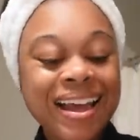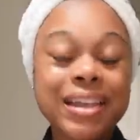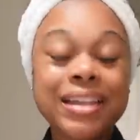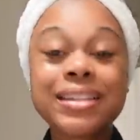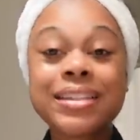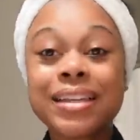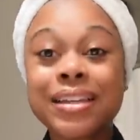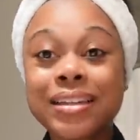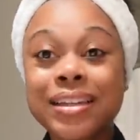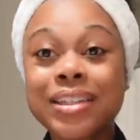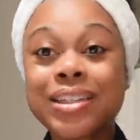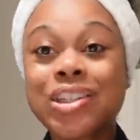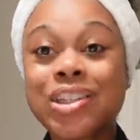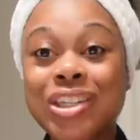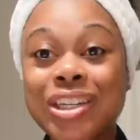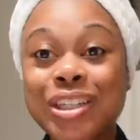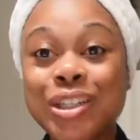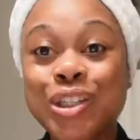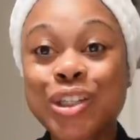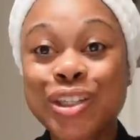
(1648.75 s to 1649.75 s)
It's a
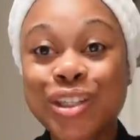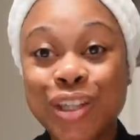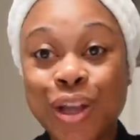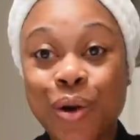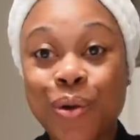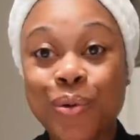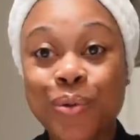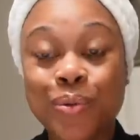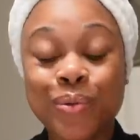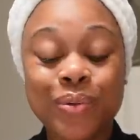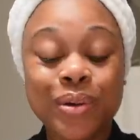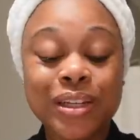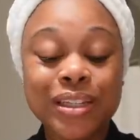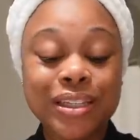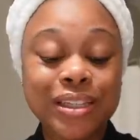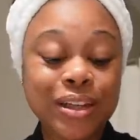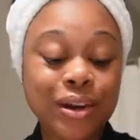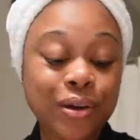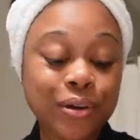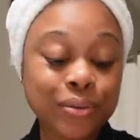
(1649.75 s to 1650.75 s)
legit stone.
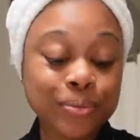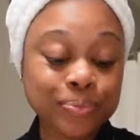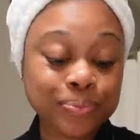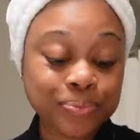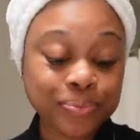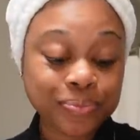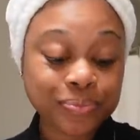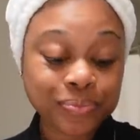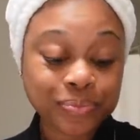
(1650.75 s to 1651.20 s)
So